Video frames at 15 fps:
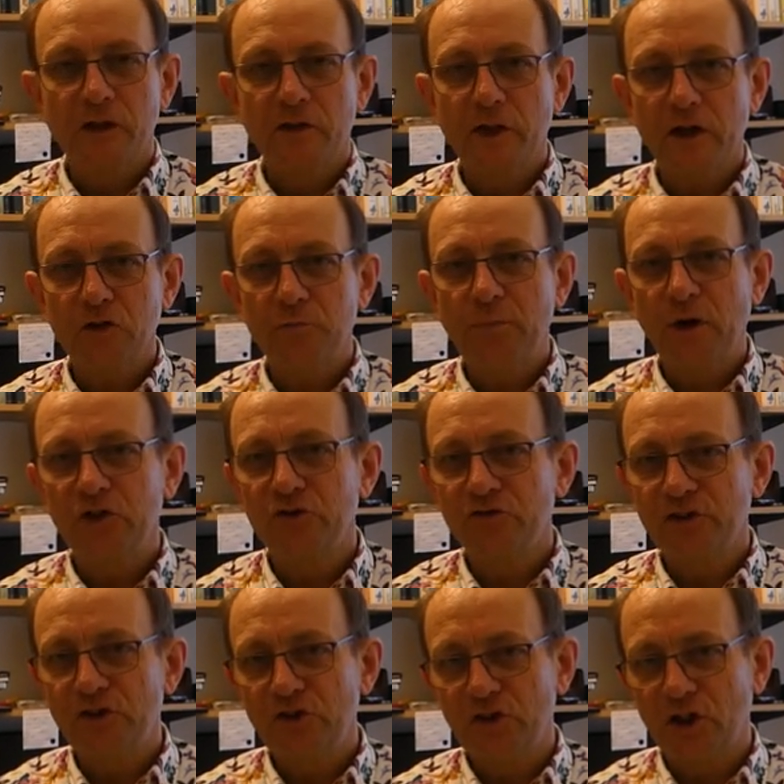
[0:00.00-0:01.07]
that
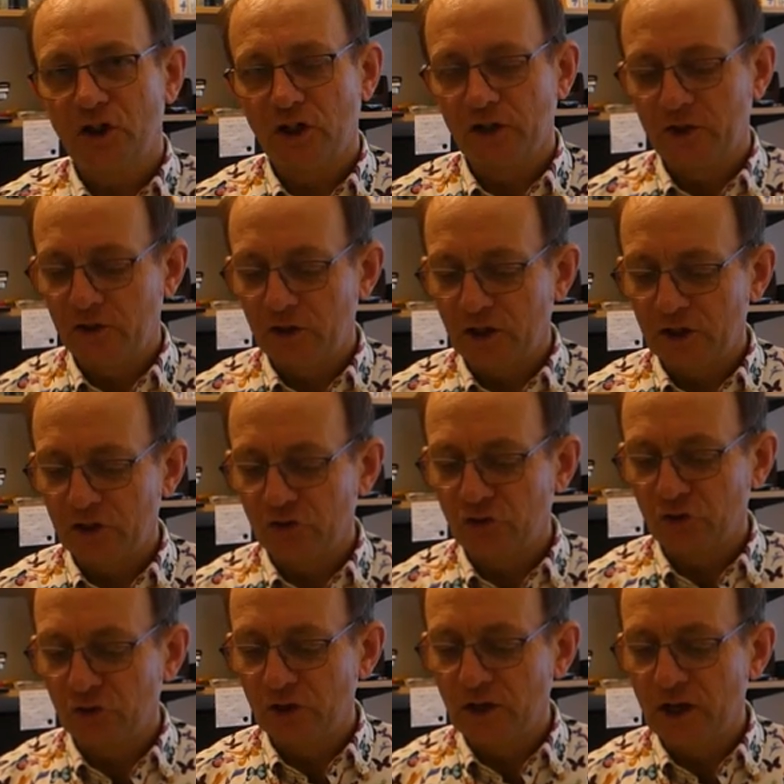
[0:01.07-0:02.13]
buttery shine I
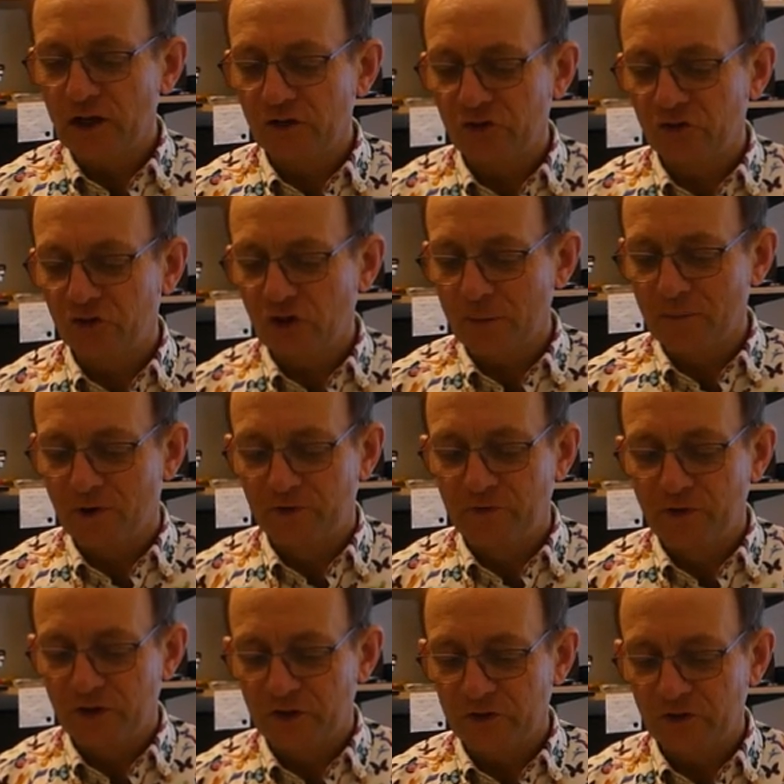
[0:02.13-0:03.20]
saw last summer
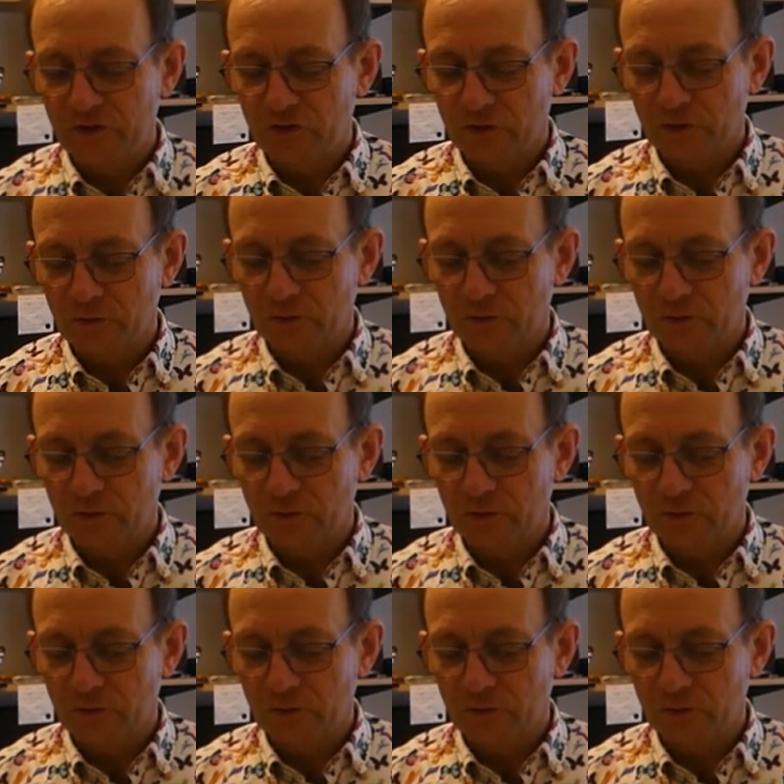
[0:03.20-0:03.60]
first.